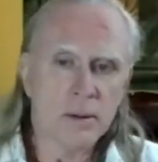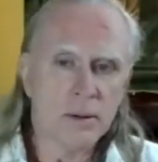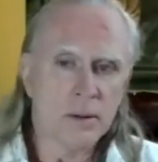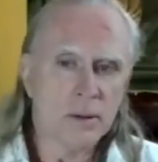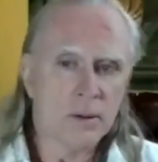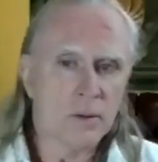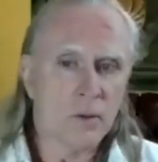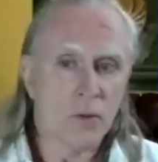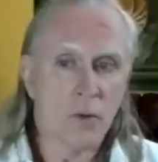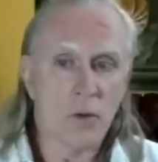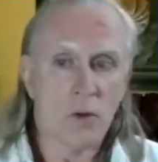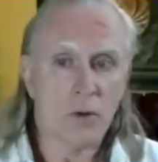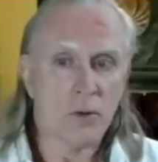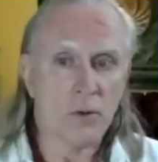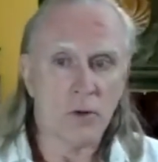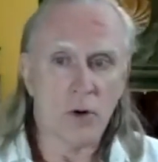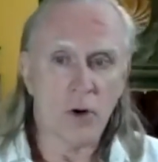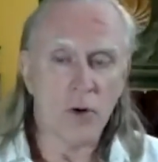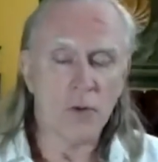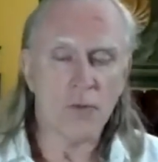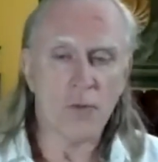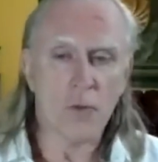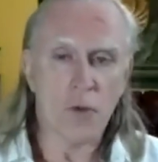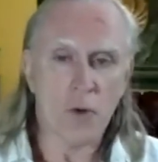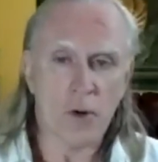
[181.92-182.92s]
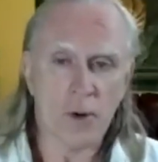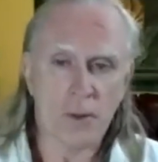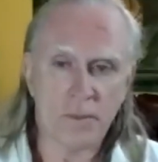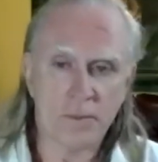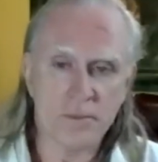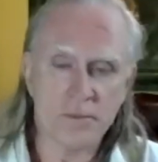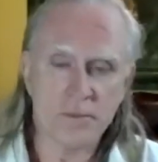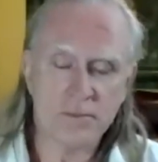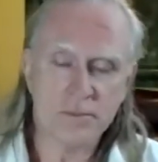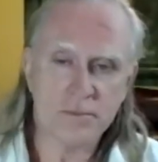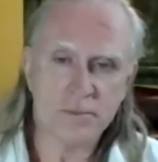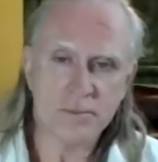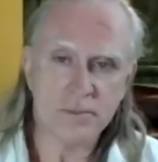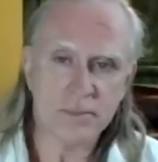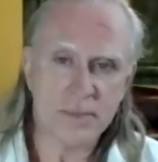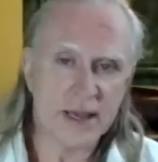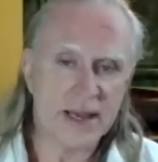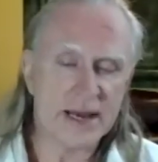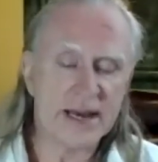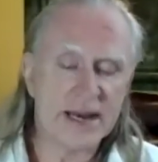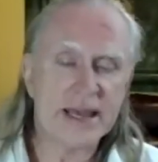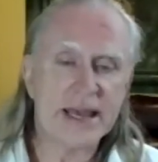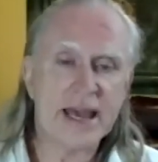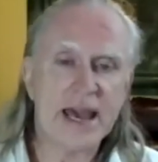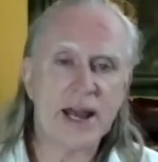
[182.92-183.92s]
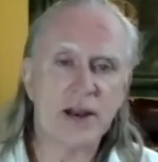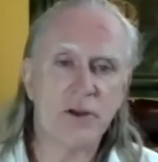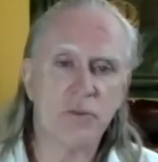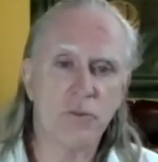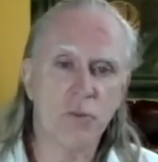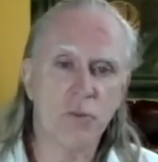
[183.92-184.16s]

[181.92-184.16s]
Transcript: or no form. Any kind of